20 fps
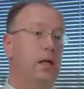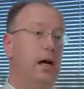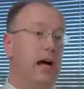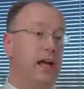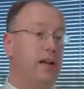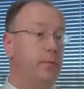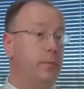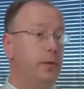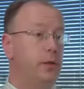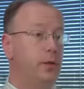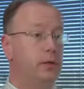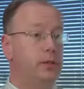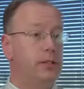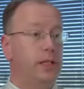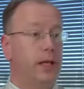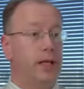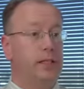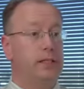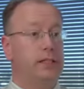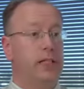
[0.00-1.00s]
I have been
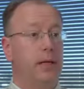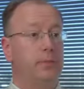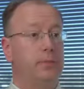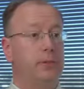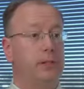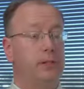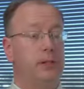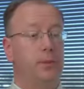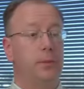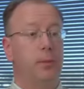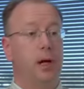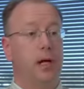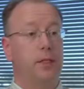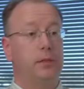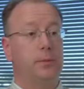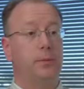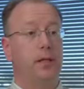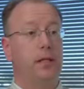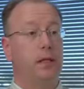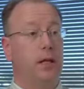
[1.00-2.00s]
using ASAP since
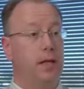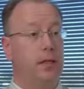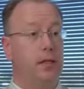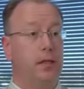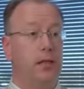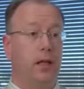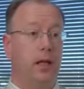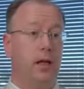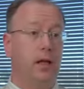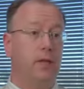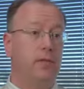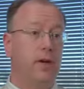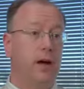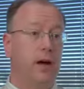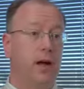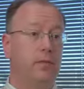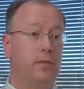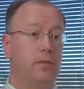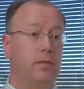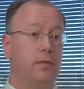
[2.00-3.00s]
approximately
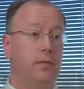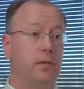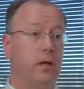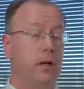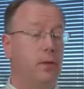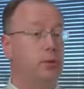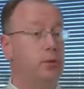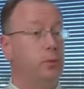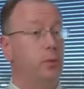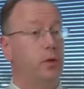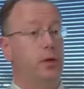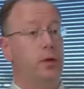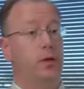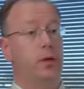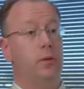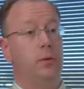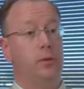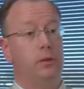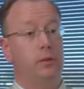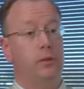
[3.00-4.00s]
1985. I was one of
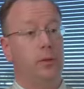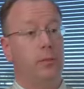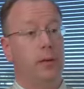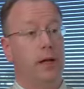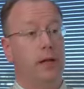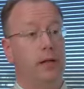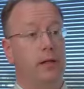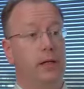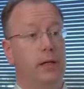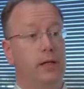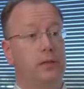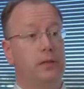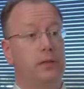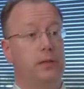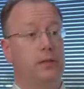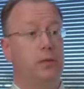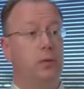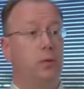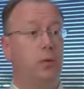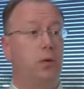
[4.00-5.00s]
the original beta
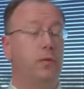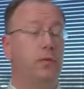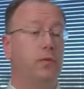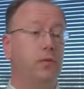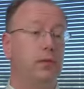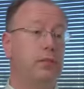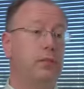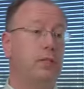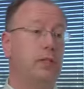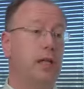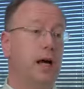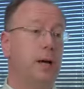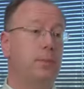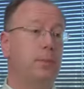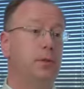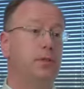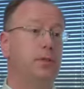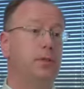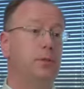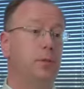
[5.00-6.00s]
testers or first
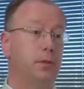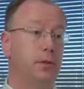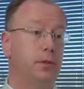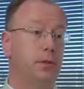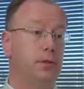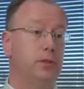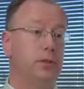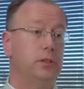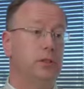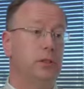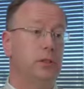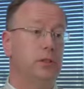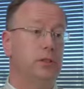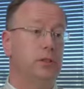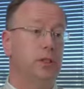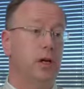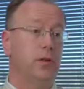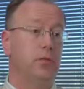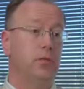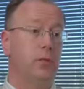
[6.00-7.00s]
adopters or users of the
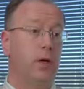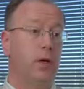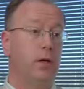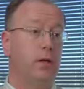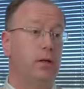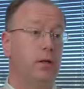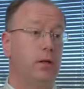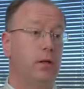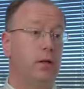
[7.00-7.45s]
software.